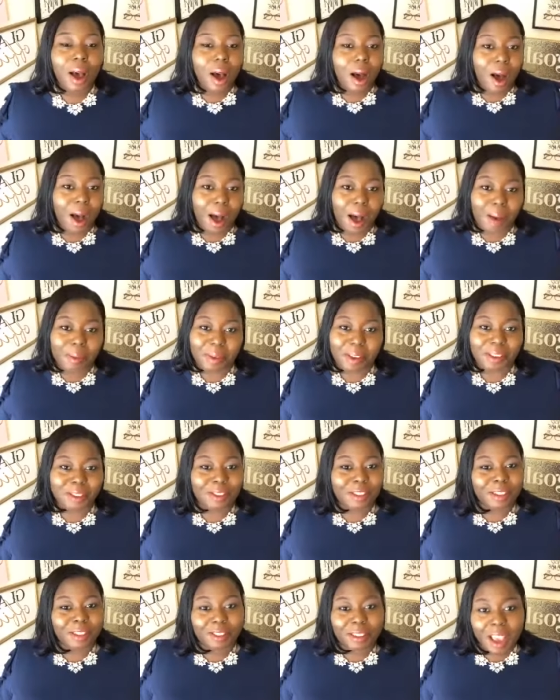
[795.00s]
Um, it's
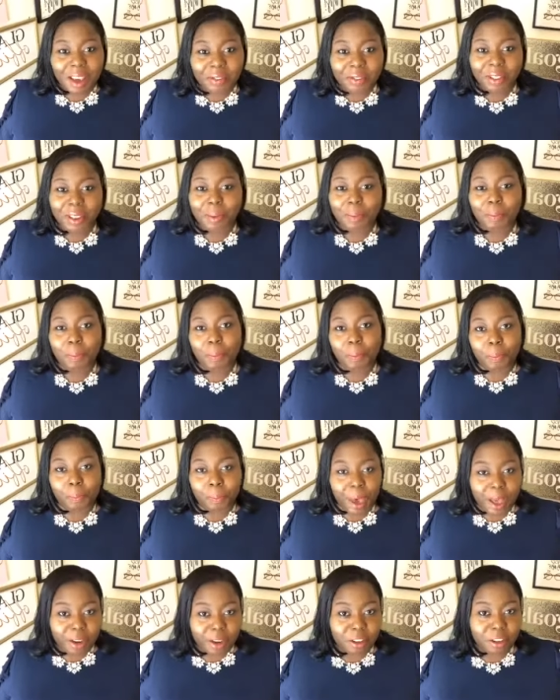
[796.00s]
definitely
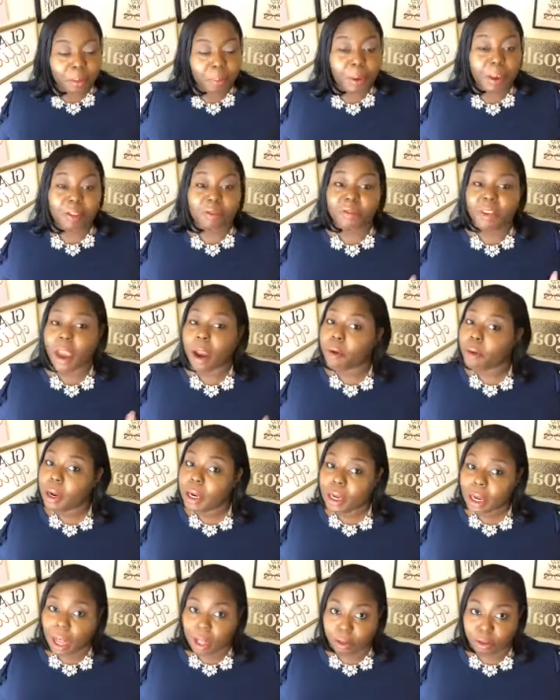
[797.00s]
better to be very
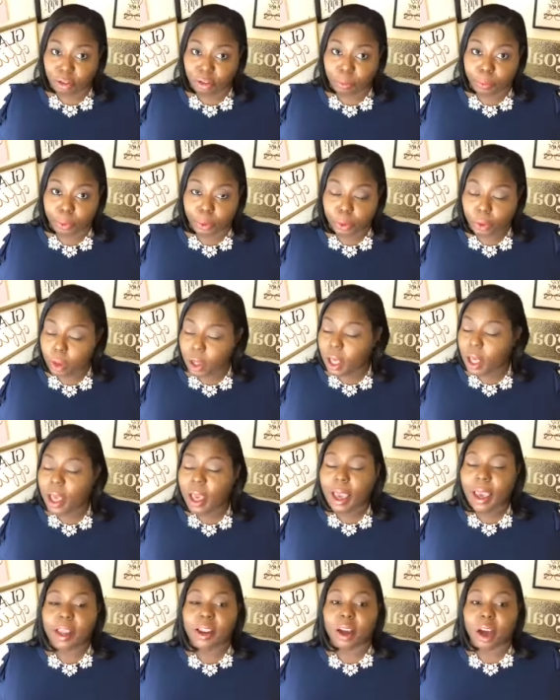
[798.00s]
knowledgeable
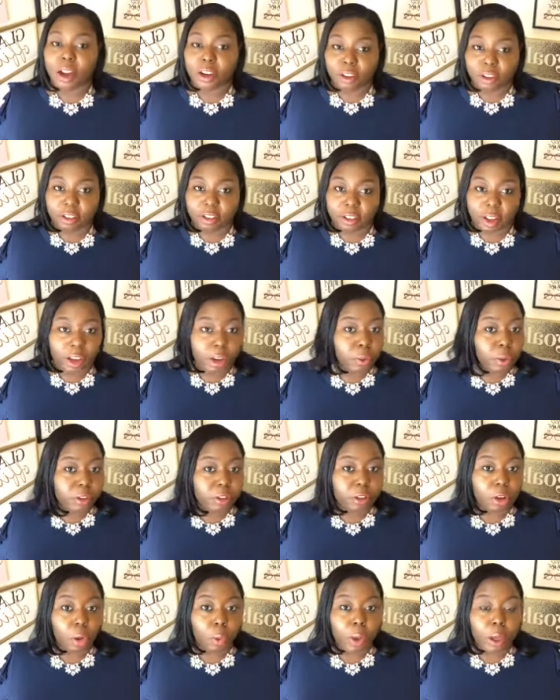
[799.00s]
and understanding what's
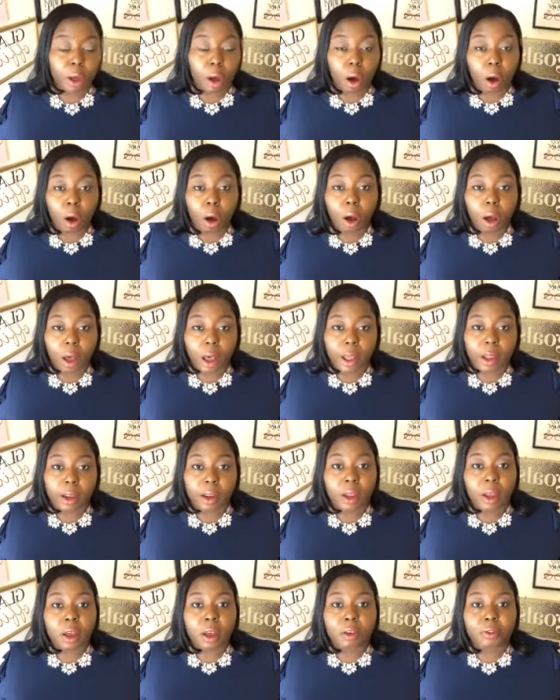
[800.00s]
going on
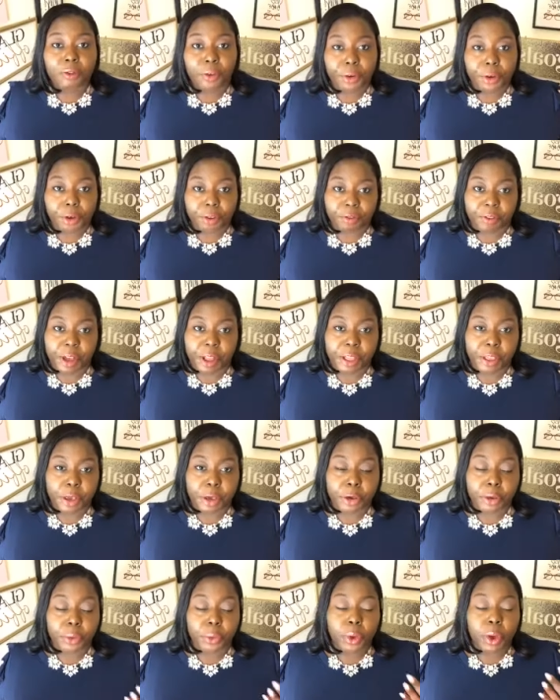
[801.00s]
for your
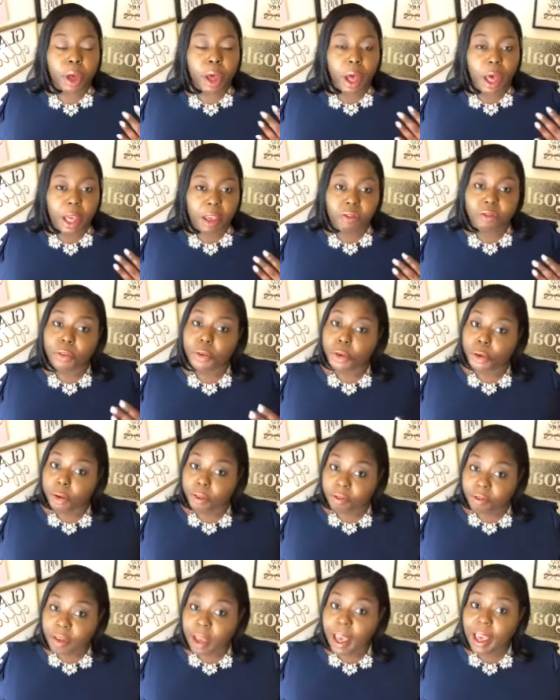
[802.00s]
venue and for your
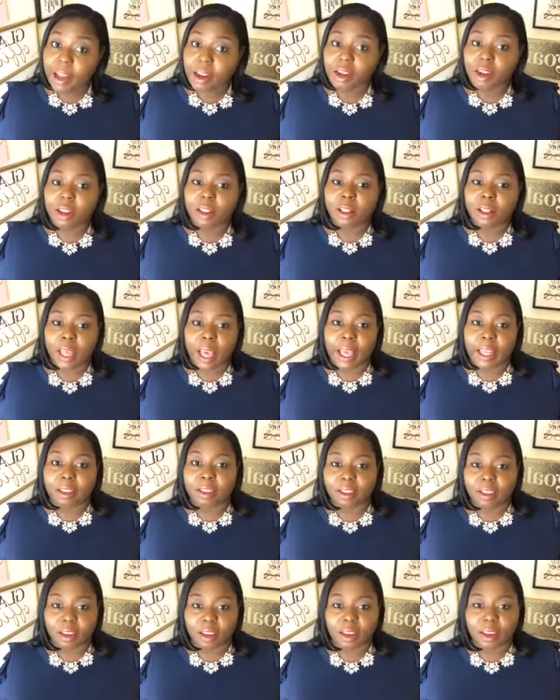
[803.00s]
event than
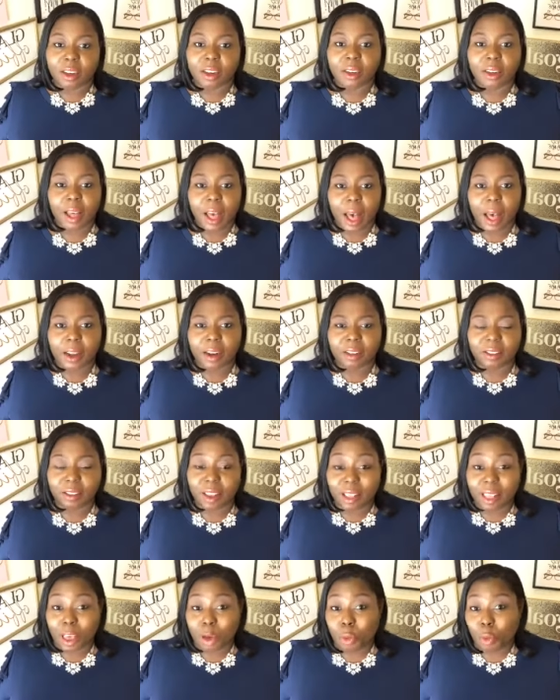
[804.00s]
to kind of say
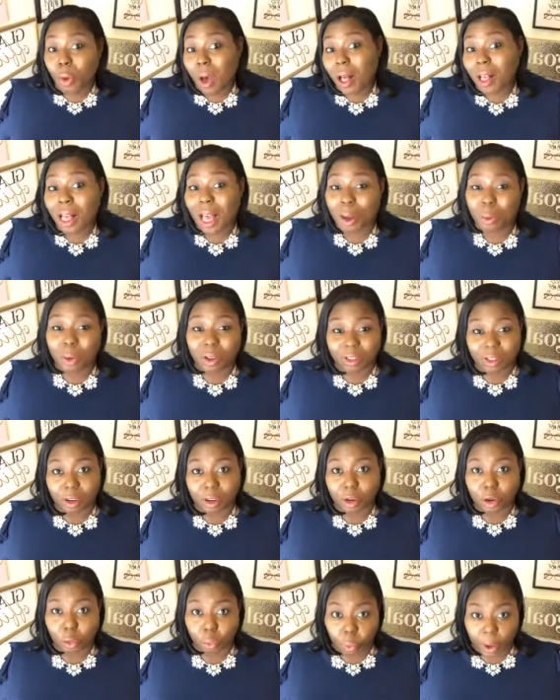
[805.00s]
like, well, I wasn't
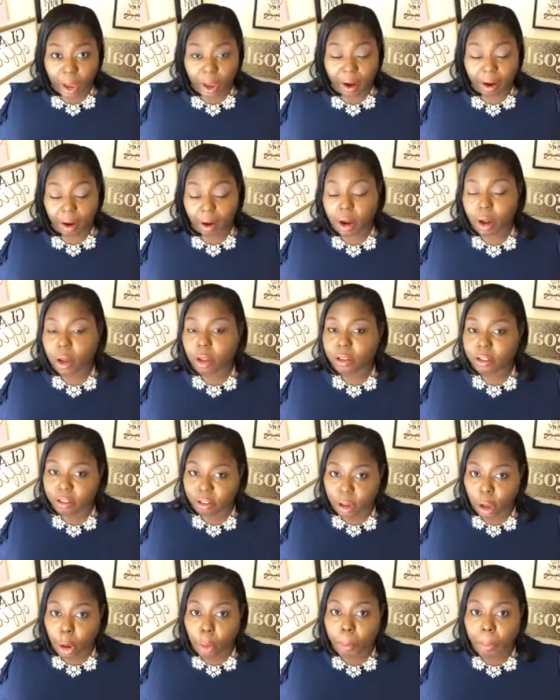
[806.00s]
unaware.
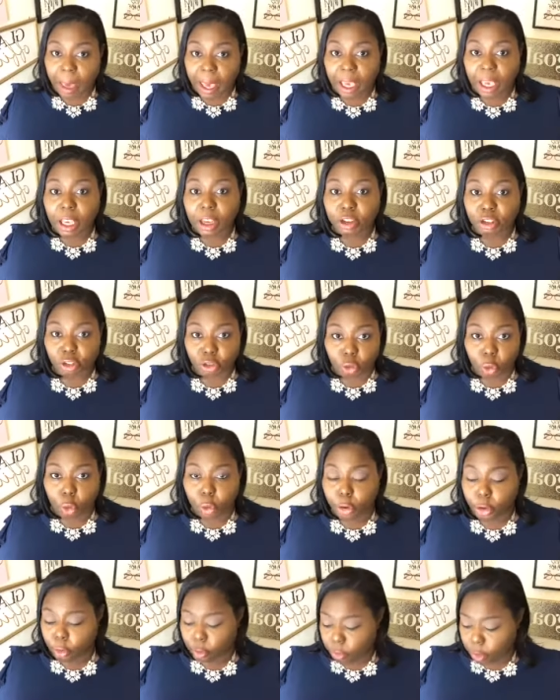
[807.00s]
So making sure
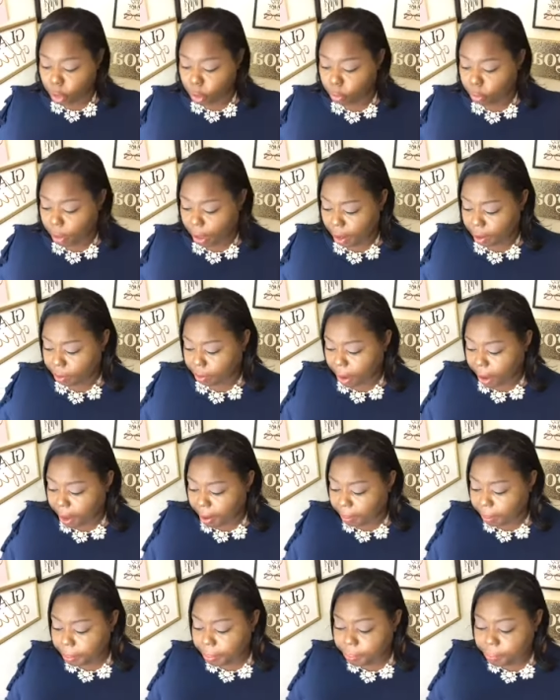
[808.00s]
you know that, right?